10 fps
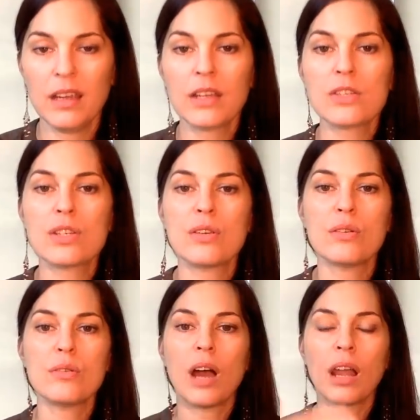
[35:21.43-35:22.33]

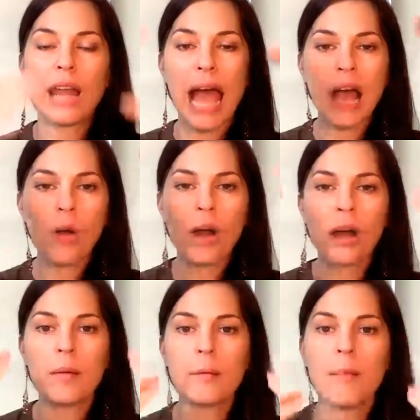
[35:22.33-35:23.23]
to allow
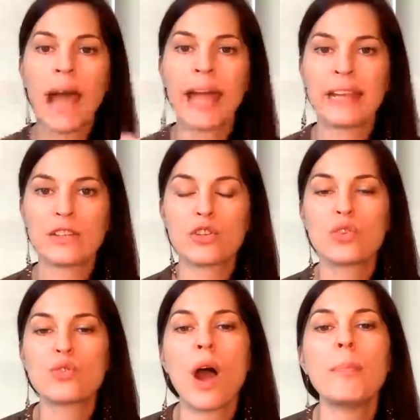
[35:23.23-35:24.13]
our mind to
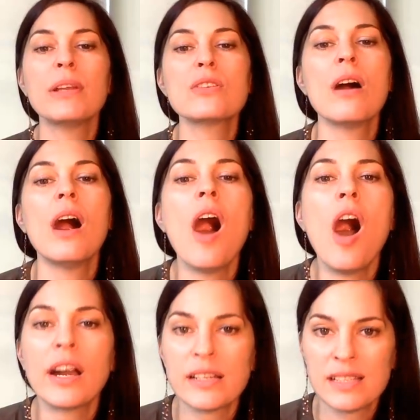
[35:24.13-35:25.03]
drop into our
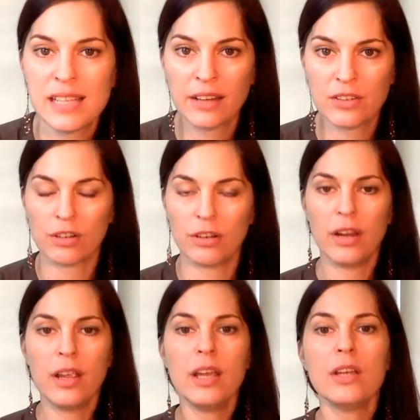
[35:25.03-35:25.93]
heart center,
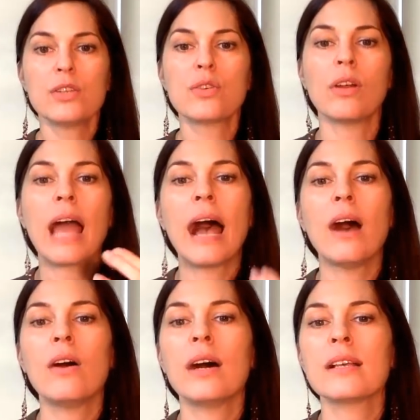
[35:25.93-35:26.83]
to allow
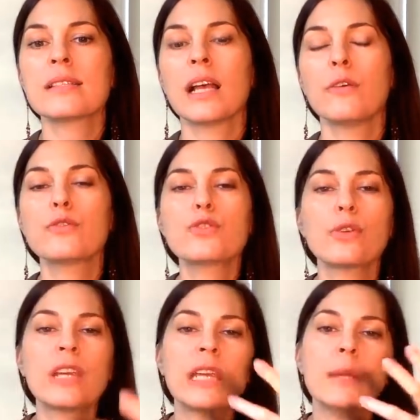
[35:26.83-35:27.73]
ourselves to
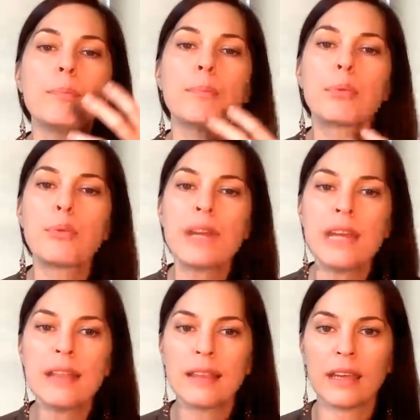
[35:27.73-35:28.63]
keep
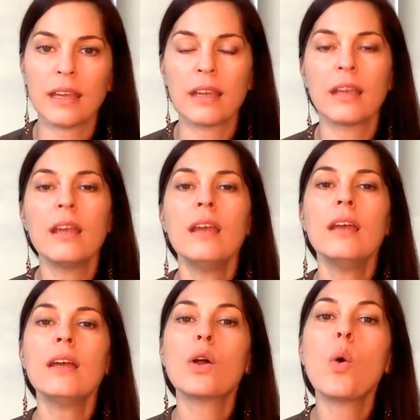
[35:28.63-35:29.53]
breathing
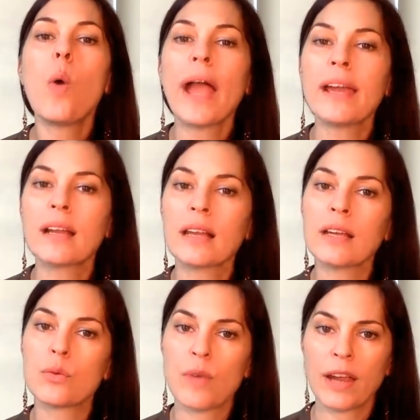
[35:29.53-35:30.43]
quietly
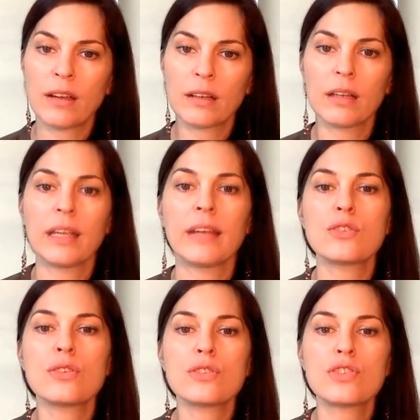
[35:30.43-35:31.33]
and regularly, and
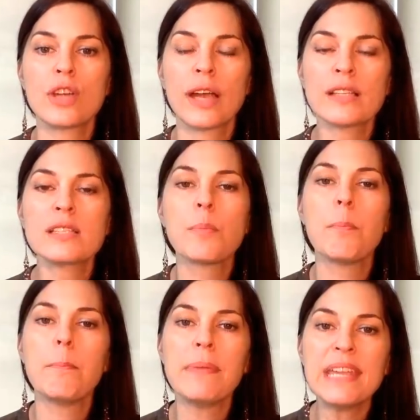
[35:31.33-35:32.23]
to
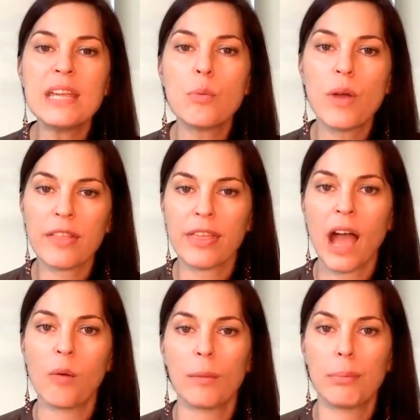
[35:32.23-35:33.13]
just be with
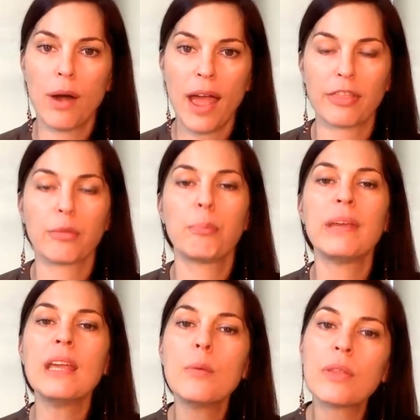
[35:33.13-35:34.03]
our breath,
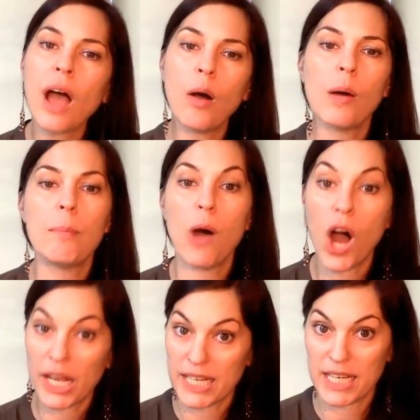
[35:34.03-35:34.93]
be with our
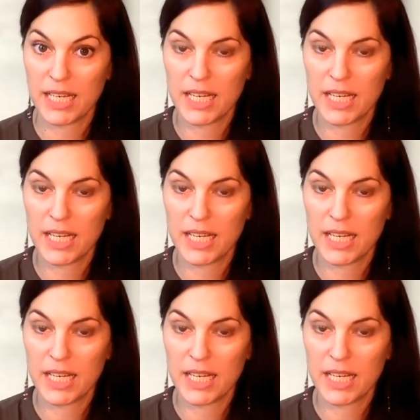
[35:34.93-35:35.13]
body,